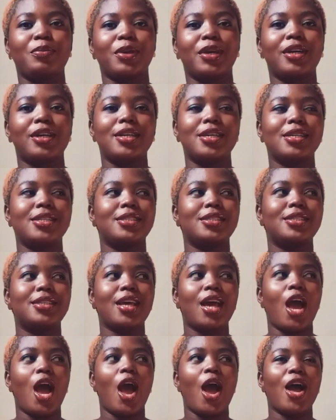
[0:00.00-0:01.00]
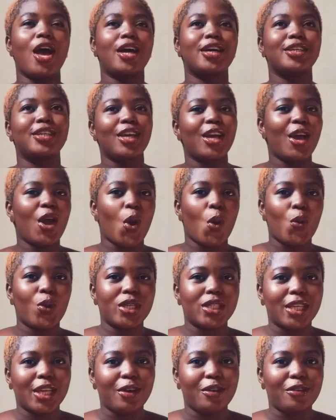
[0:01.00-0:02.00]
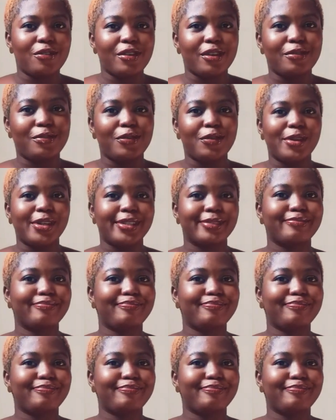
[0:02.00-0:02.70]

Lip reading: because what's a girlfriend for?